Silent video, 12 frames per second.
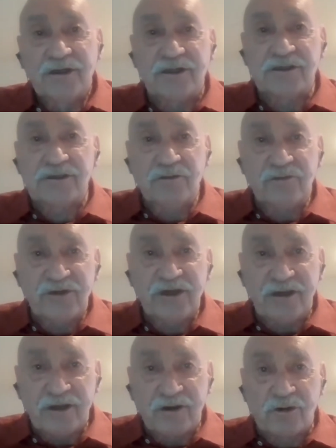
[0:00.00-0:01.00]
And so the
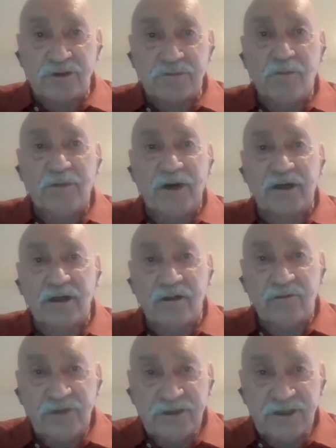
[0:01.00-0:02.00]

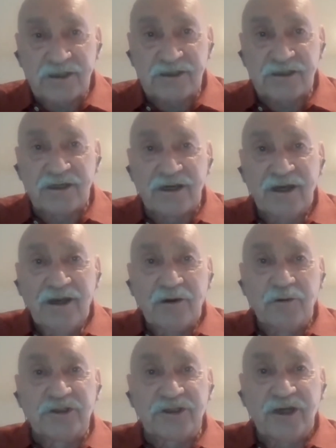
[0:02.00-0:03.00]
cosmoparticle physics, uh,
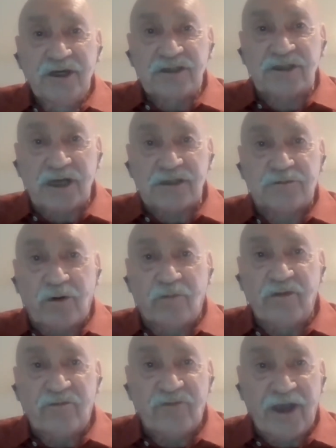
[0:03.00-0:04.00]
which starts from
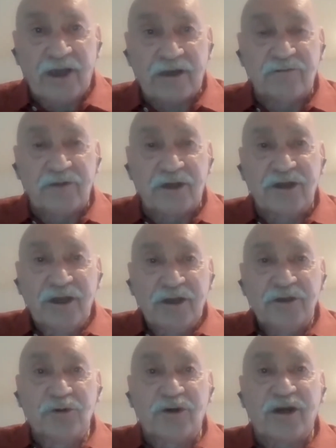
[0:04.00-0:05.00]
the fact that
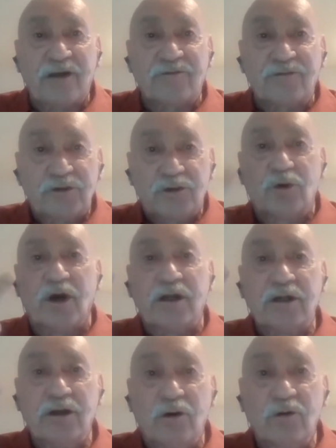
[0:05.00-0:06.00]
you have two
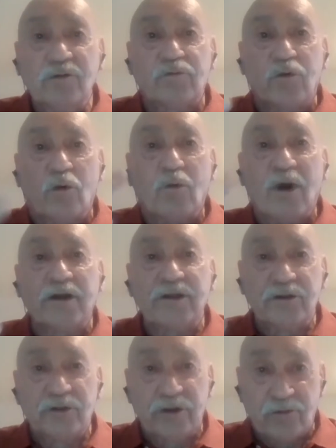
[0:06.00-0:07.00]
unknown for one
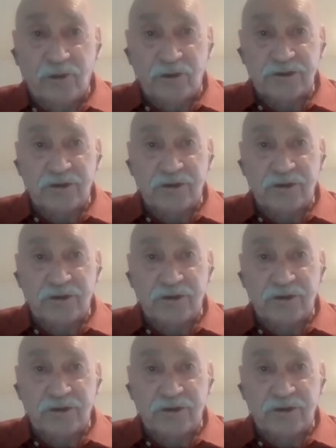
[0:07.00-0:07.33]
universe.